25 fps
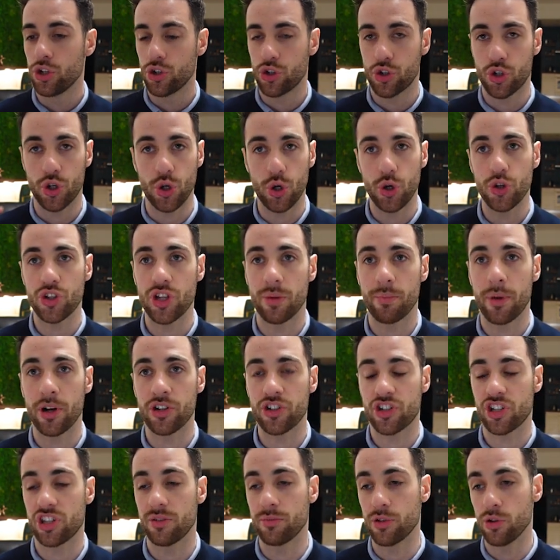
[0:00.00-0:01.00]
choose a
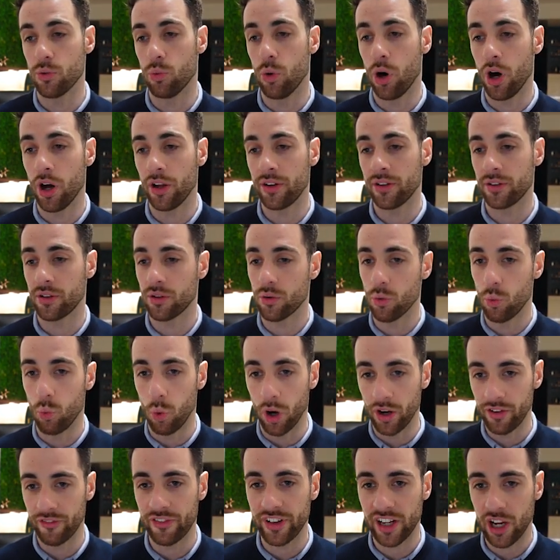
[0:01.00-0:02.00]
bunch of them you want.
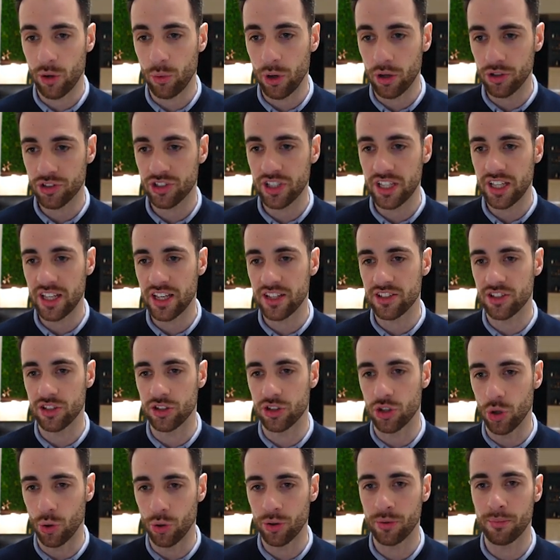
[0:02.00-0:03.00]
One thing I will say is
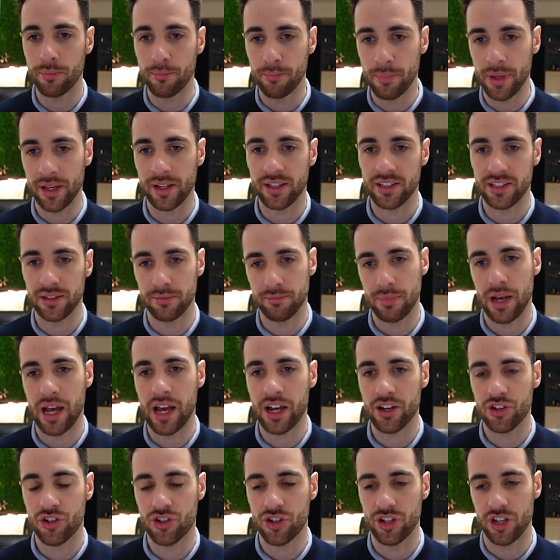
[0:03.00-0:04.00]
don't mix and
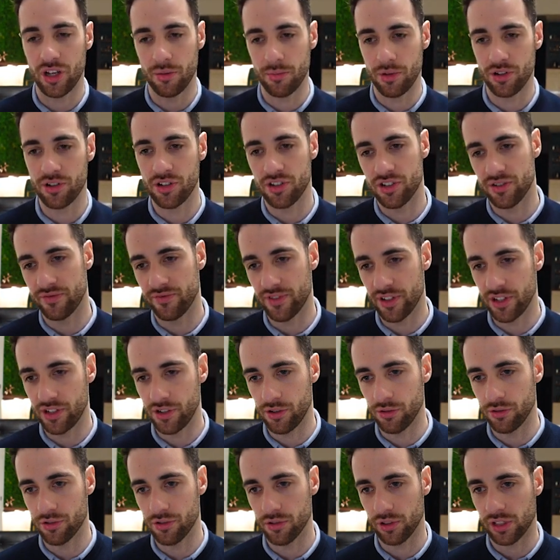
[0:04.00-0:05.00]
match images and
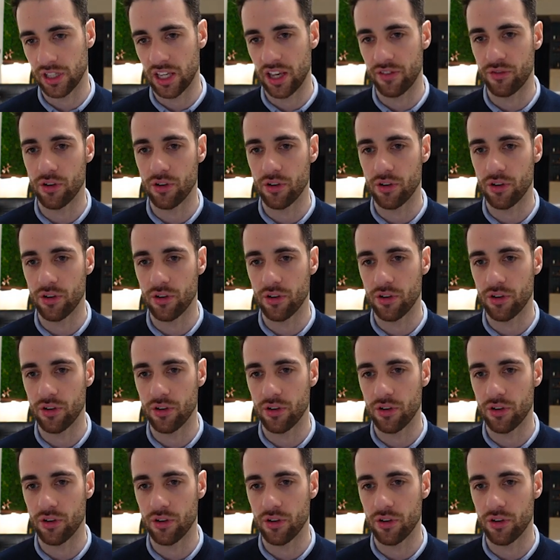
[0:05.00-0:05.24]
videos, okay?